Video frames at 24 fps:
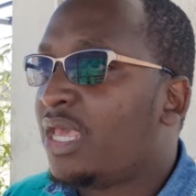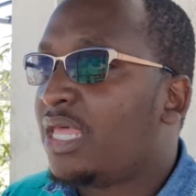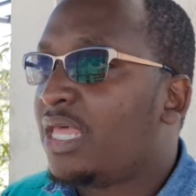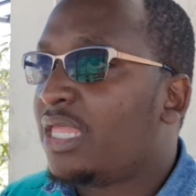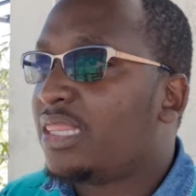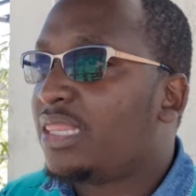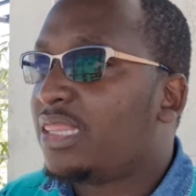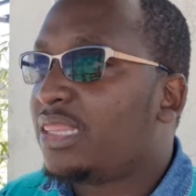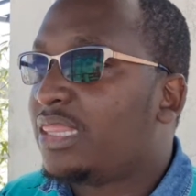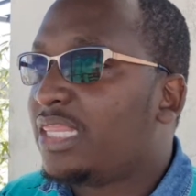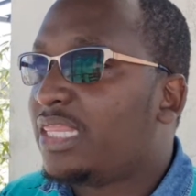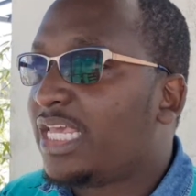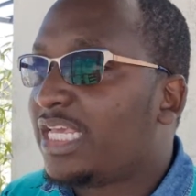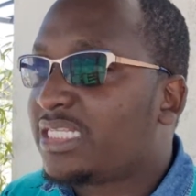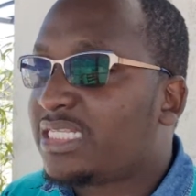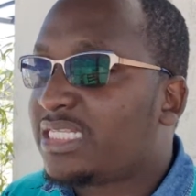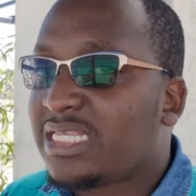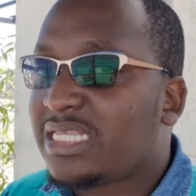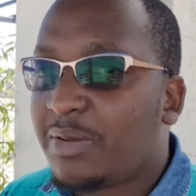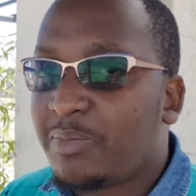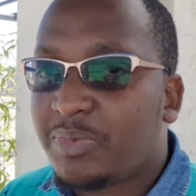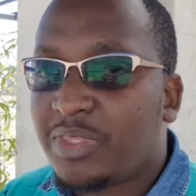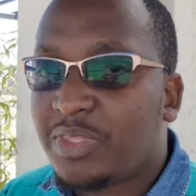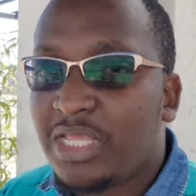there's
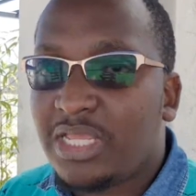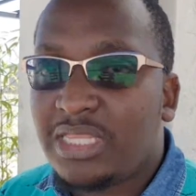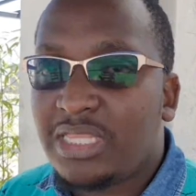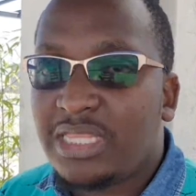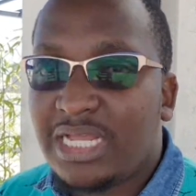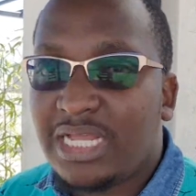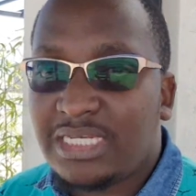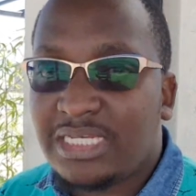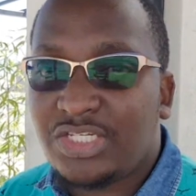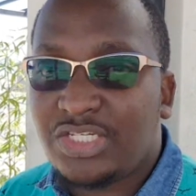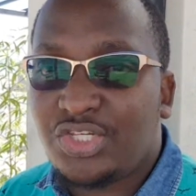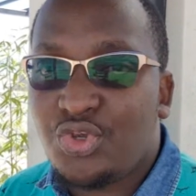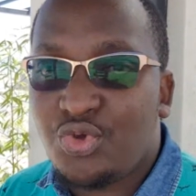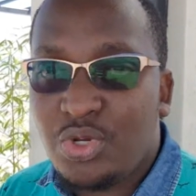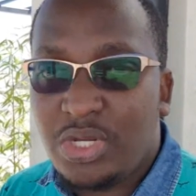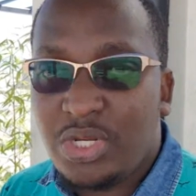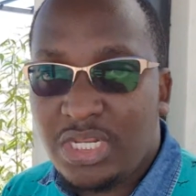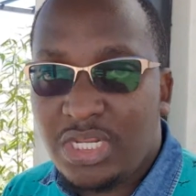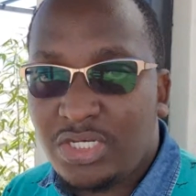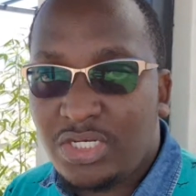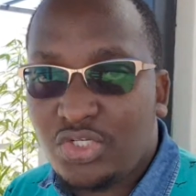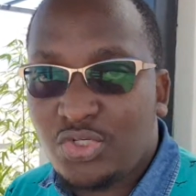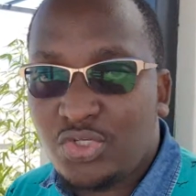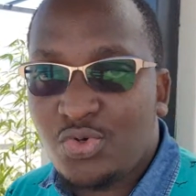something that you
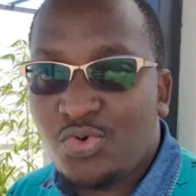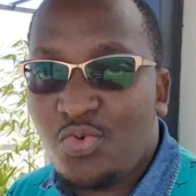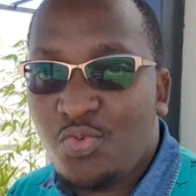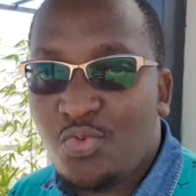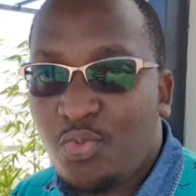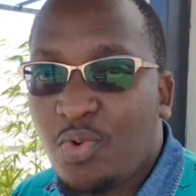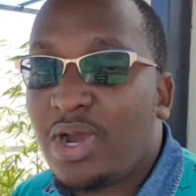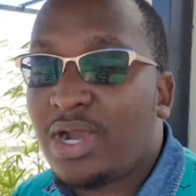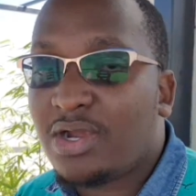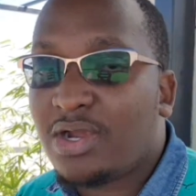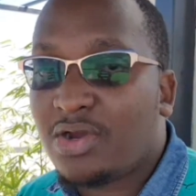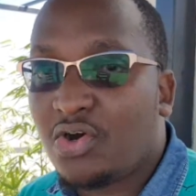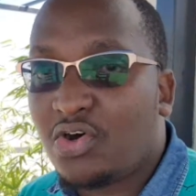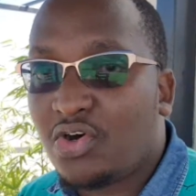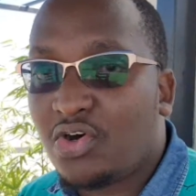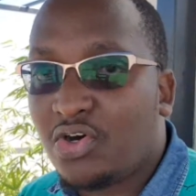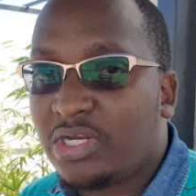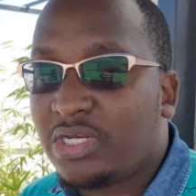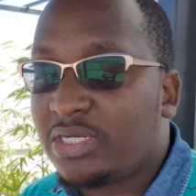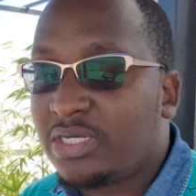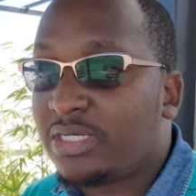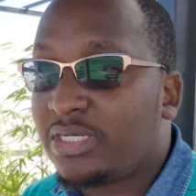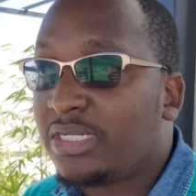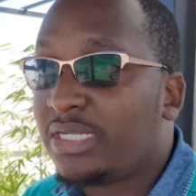need to work
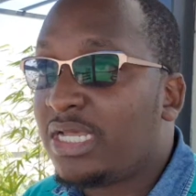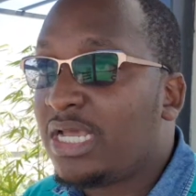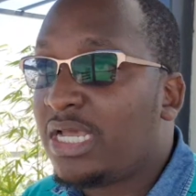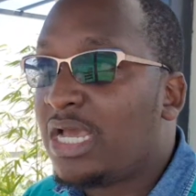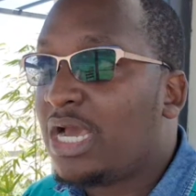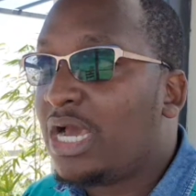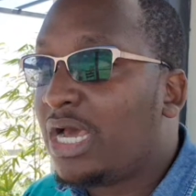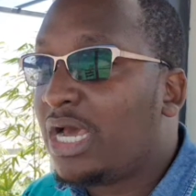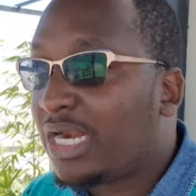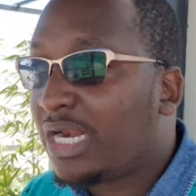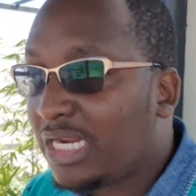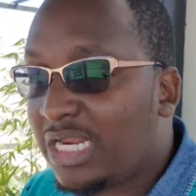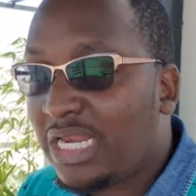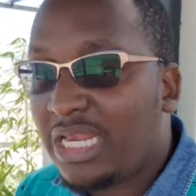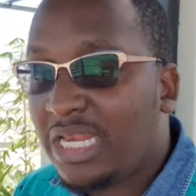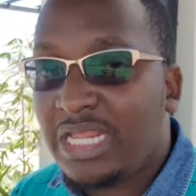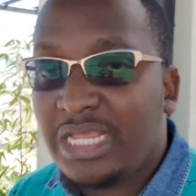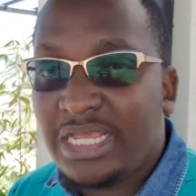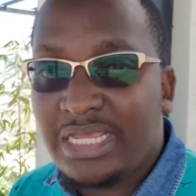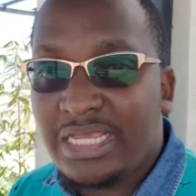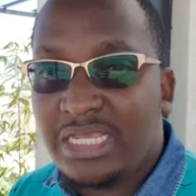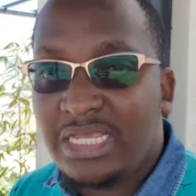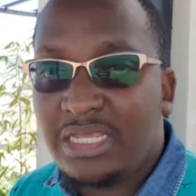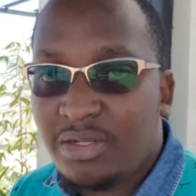on
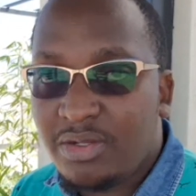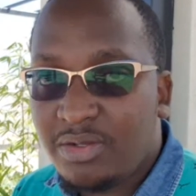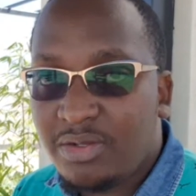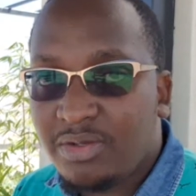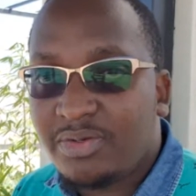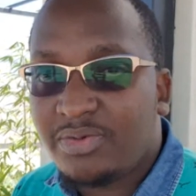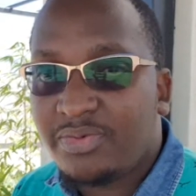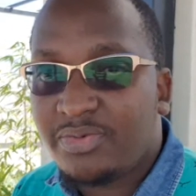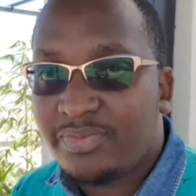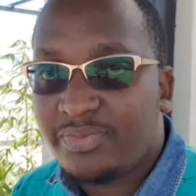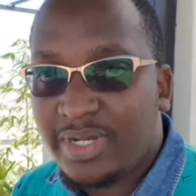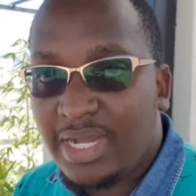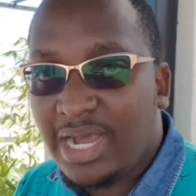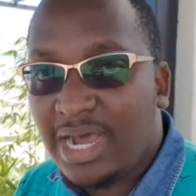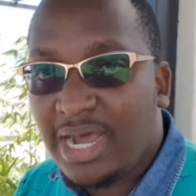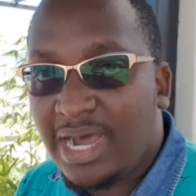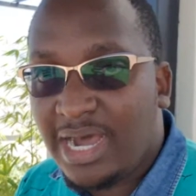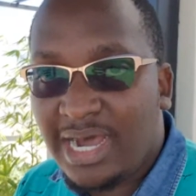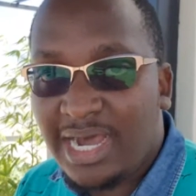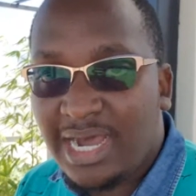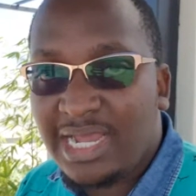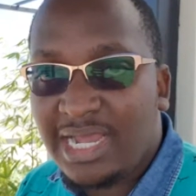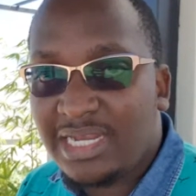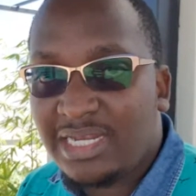really
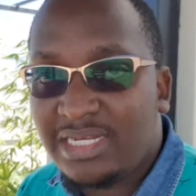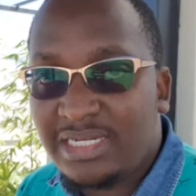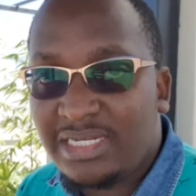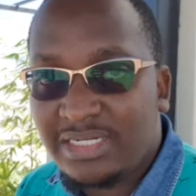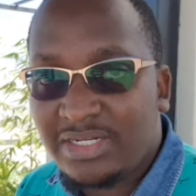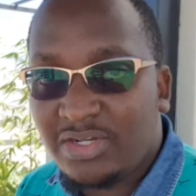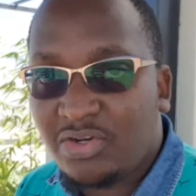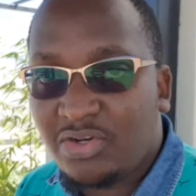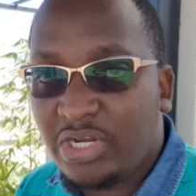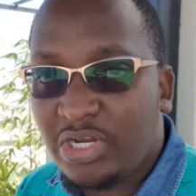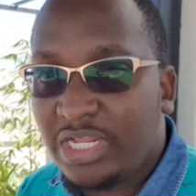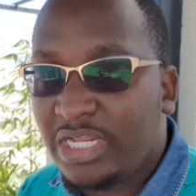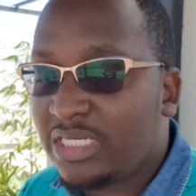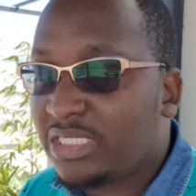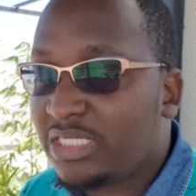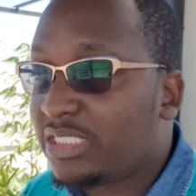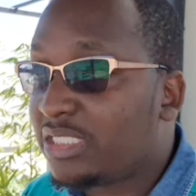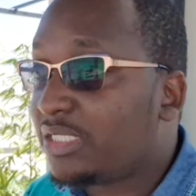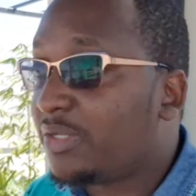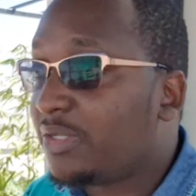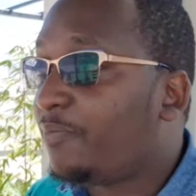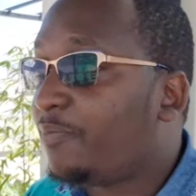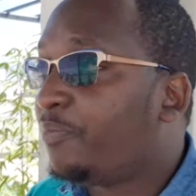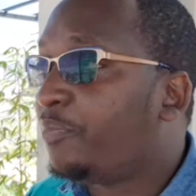hard on
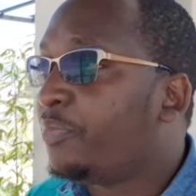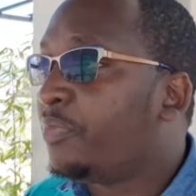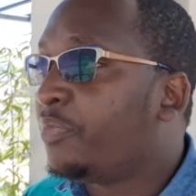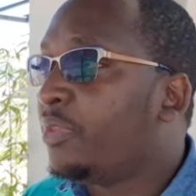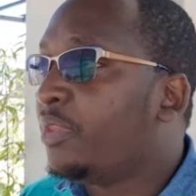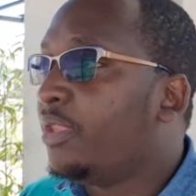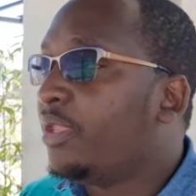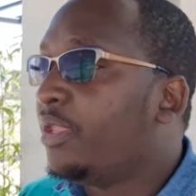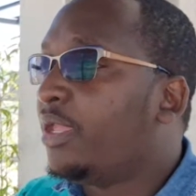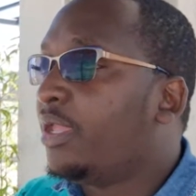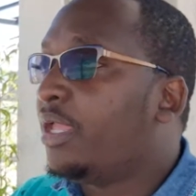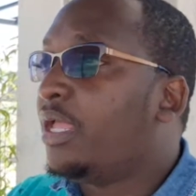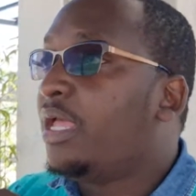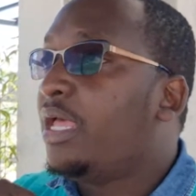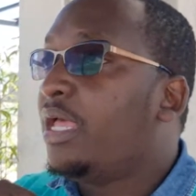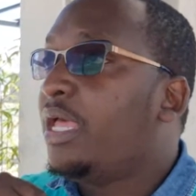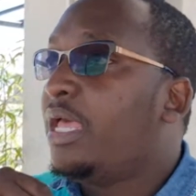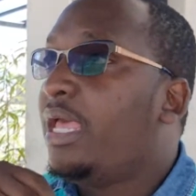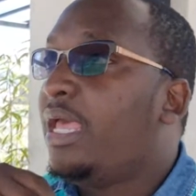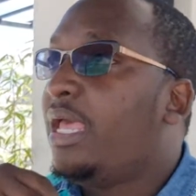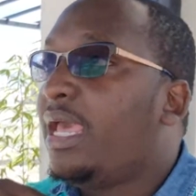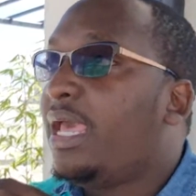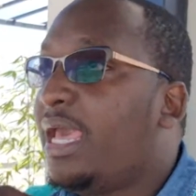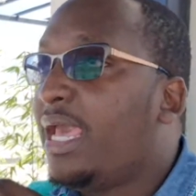it.
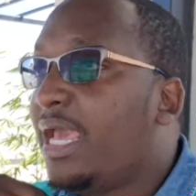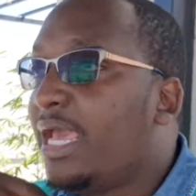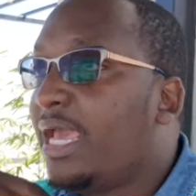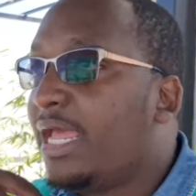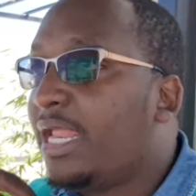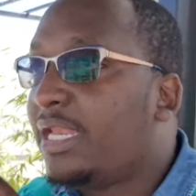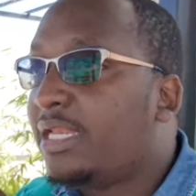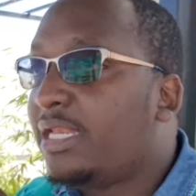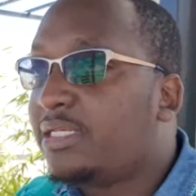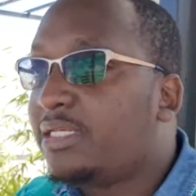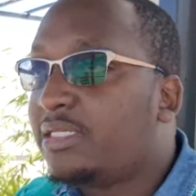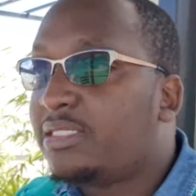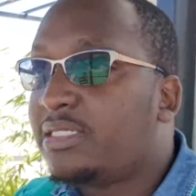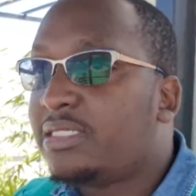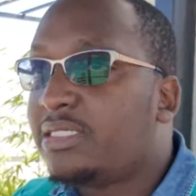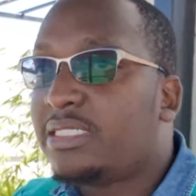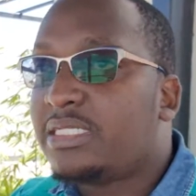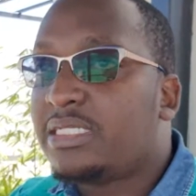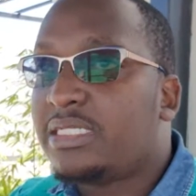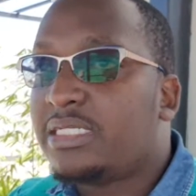And